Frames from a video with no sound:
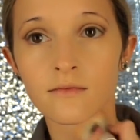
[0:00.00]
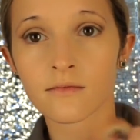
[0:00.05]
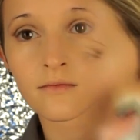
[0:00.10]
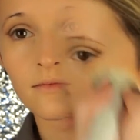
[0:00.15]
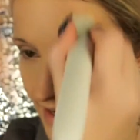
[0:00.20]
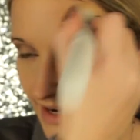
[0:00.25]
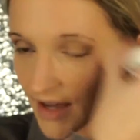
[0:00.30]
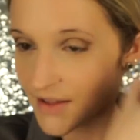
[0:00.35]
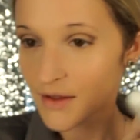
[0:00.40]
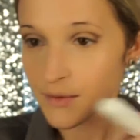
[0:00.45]

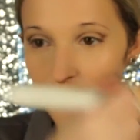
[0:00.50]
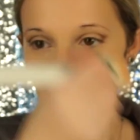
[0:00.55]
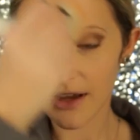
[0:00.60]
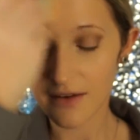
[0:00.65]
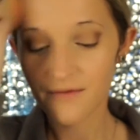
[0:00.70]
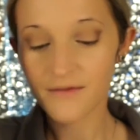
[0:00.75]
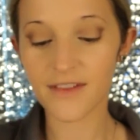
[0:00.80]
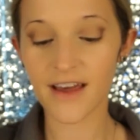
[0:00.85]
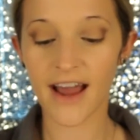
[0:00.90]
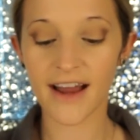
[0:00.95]
And now that we
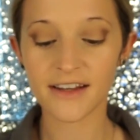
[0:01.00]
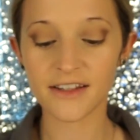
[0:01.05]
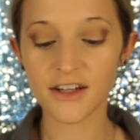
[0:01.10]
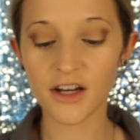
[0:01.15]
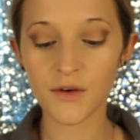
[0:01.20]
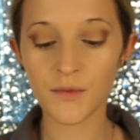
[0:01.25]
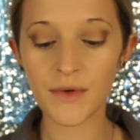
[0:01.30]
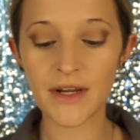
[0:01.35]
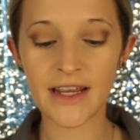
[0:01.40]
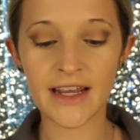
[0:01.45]
have that
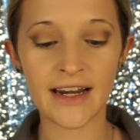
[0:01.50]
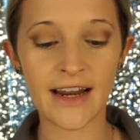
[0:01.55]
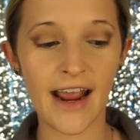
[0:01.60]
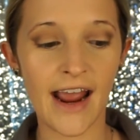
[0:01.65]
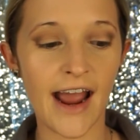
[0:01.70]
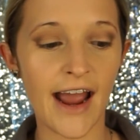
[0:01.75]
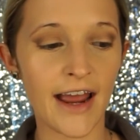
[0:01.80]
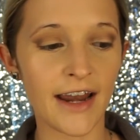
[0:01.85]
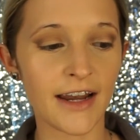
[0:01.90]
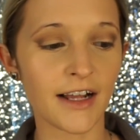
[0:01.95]
done, we can
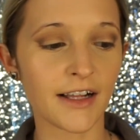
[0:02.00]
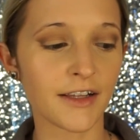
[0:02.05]
add